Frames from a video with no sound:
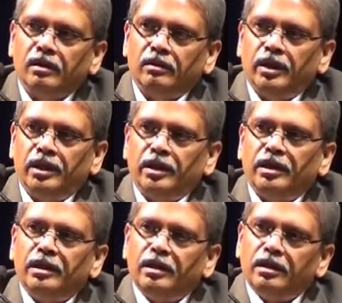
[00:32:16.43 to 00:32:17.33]

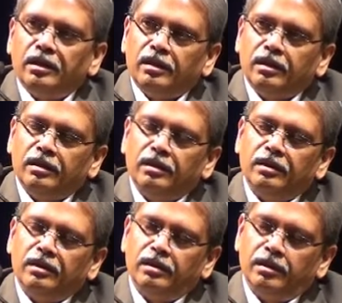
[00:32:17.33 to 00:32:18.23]

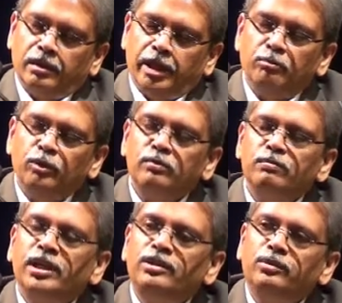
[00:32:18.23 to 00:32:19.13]
A
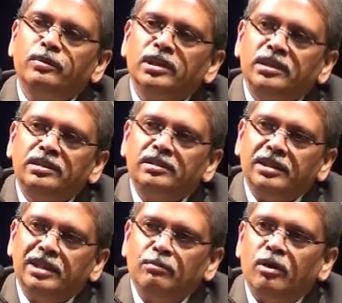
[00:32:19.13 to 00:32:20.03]
movement towards
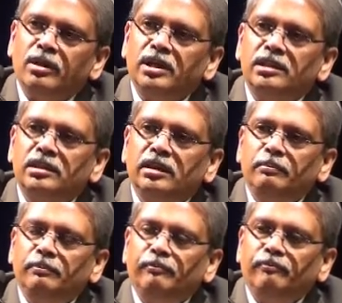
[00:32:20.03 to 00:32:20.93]
democracy,